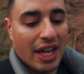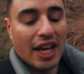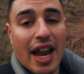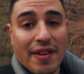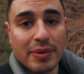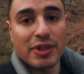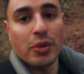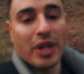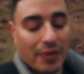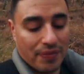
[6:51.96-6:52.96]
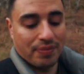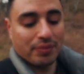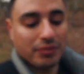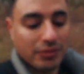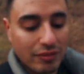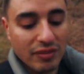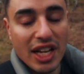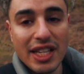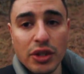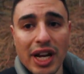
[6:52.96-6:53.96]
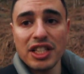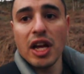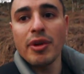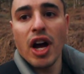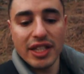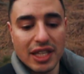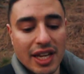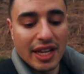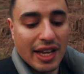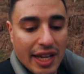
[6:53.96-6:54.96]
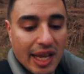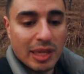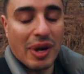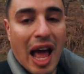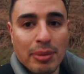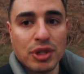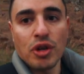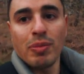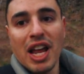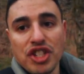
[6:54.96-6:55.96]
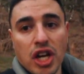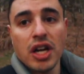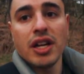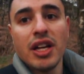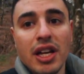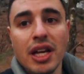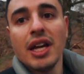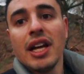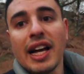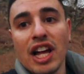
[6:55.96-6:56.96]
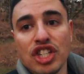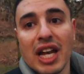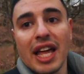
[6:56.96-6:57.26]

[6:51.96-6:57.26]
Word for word: and have something to eat. Until next time, guys, it's been an absolute pleasure. Catch you